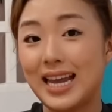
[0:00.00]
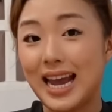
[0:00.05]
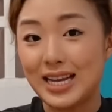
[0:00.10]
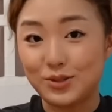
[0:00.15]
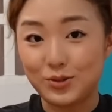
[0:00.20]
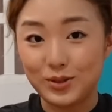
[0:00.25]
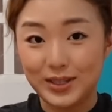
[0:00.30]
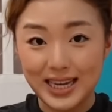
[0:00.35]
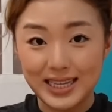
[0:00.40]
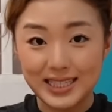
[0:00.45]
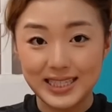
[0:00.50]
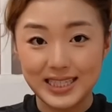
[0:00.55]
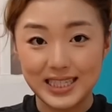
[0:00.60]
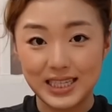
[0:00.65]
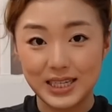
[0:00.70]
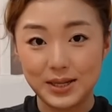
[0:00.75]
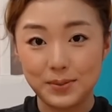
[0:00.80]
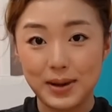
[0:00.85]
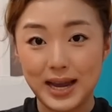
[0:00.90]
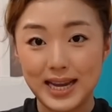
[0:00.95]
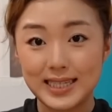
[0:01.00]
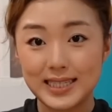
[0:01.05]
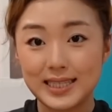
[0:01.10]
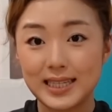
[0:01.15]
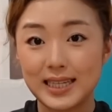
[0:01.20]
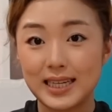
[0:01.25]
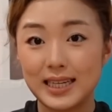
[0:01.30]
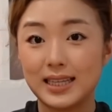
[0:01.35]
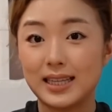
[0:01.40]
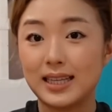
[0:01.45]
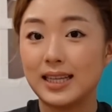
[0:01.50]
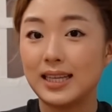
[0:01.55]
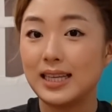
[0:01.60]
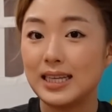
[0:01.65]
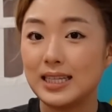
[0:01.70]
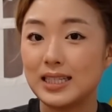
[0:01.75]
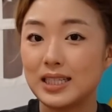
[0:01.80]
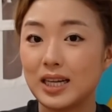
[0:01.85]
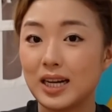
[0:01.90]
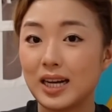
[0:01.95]
as you can see, my skin
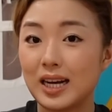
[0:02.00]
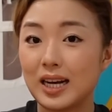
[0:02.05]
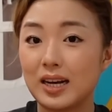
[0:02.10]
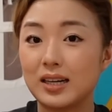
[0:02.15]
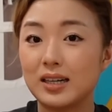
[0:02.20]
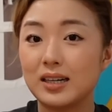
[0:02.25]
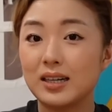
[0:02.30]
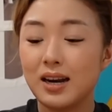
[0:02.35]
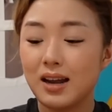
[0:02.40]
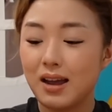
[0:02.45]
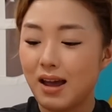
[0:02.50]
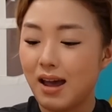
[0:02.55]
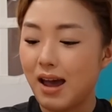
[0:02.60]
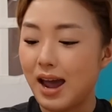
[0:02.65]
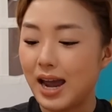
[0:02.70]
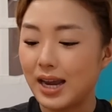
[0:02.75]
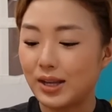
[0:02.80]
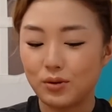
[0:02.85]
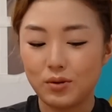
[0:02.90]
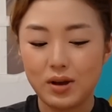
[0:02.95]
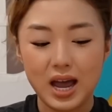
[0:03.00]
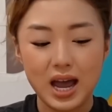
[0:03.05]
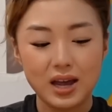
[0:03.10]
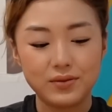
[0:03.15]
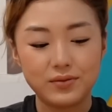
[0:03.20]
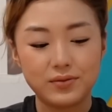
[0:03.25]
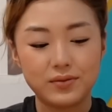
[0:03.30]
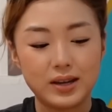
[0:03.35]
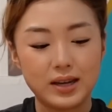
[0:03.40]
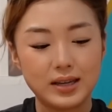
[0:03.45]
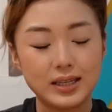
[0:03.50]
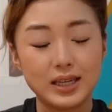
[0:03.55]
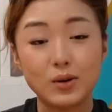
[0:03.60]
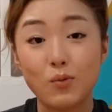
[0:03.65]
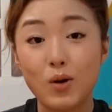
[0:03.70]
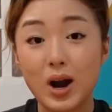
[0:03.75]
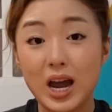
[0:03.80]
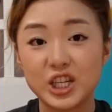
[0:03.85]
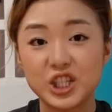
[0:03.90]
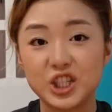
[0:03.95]
is clear. I don't have any
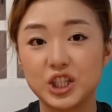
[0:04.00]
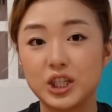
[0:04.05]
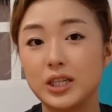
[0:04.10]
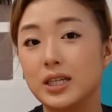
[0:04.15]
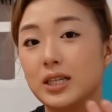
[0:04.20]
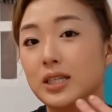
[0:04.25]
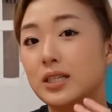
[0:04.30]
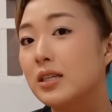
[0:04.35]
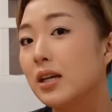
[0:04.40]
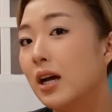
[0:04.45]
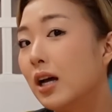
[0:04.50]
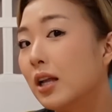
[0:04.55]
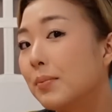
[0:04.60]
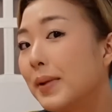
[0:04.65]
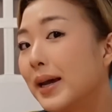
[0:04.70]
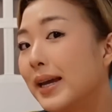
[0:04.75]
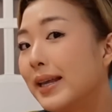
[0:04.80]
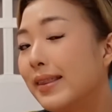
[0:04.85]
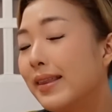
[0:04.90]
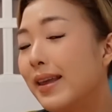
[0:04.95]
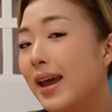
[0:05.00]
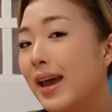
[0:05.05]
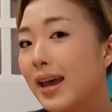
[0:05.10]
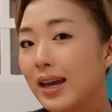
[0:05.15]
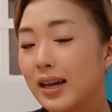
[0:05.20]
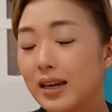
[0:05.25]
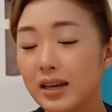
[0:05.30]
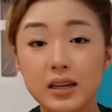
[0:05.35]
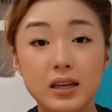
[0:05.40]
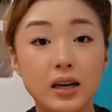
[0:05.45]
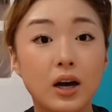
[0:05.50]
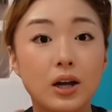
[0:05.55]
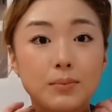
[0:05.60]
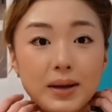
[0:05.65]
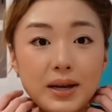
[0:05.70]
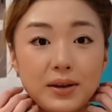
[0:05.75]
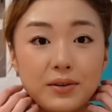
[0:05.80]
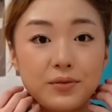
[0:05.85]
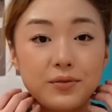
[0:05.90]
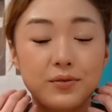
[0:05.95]
rashes on my neck, on
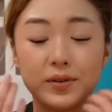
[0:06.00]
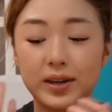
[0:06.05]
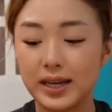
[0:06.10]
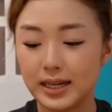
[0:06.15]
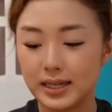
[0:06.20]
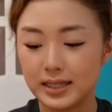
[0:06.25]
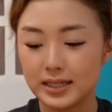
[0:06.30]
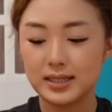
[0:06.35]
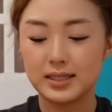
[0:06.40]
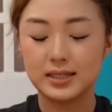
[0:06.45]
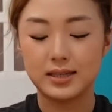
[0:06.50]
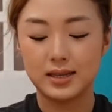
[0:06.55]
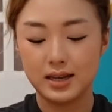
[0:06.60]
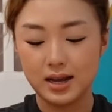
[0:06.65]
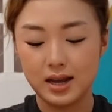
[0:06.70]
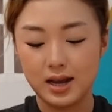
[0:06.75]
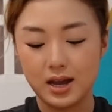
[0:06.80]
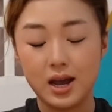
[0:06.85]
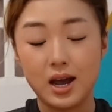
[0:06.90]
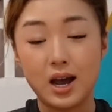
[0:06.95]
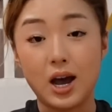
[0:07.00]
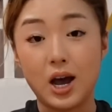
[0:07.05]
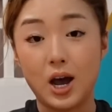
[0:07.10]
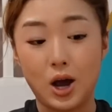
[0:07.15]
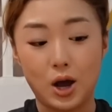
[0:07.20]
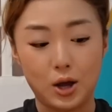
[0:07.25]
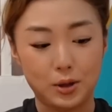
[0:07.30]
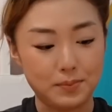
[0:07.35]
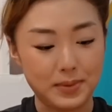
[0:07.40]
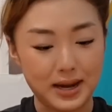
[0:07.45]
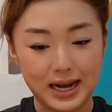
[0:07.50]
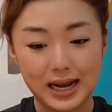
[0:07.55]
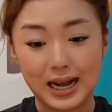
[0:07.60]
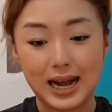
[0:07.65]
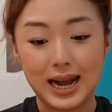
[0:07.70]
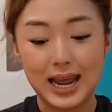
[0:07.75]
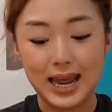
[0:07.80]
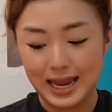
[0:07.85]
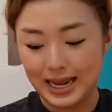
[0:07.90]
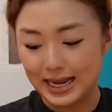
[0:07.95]
my face, on my
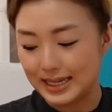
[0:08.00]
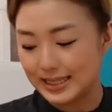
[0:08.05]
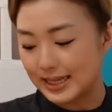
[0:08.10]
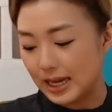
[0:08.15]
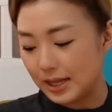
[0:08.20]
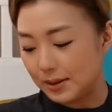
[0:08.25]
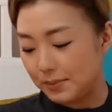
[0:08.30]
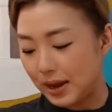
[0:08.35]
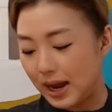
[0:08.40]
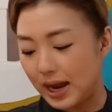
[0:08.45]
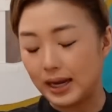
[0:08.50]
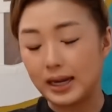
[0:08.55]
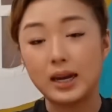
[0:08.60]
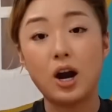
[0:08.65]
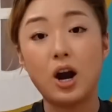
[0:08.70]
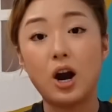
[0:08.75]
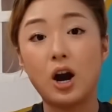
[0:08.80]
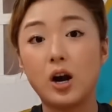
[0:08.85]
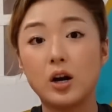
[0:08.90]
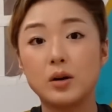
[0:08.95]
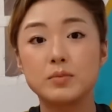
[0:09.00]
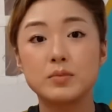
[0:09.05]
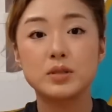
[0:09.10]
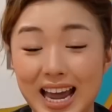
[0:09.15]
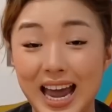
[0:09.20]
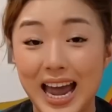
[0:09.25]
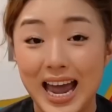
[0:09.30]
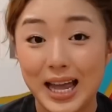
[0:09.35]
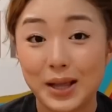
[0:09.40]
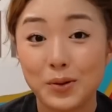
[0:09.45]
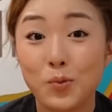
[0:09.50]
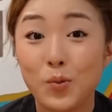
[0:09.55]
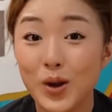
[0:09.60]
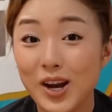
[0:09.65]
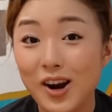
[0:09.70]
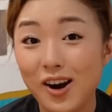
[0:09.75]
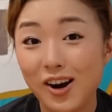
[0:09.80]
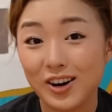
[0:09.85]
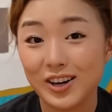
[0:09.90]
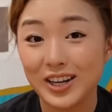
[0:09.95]
legs and my arms. And
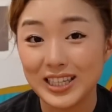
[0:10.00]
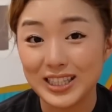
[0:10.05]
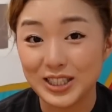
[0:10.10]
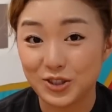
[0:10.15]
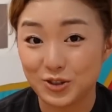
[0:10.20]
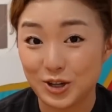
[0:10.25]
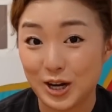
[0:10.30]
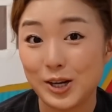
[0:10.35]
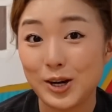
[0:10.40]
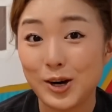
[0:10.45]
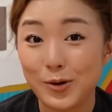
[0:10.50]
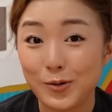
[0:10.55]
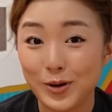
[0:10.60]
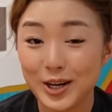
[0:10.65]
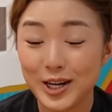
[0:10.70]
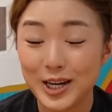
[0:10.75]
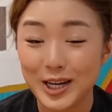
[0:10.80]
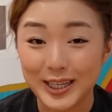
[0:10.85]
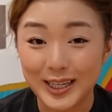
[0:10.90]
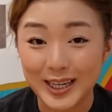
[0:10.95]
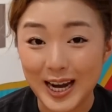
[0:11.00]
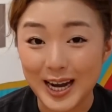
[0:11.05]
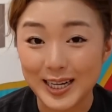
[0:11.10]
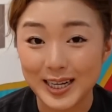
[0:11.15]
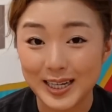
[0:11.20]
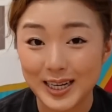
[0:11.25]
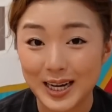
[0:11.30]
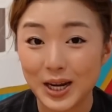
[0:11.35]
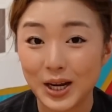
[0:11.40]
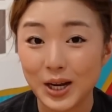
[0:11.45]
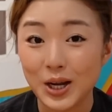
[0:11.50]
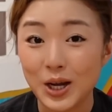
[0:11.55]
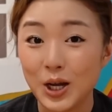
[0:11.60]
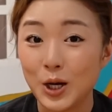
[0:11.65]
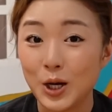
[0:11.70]
we are in January in Canada,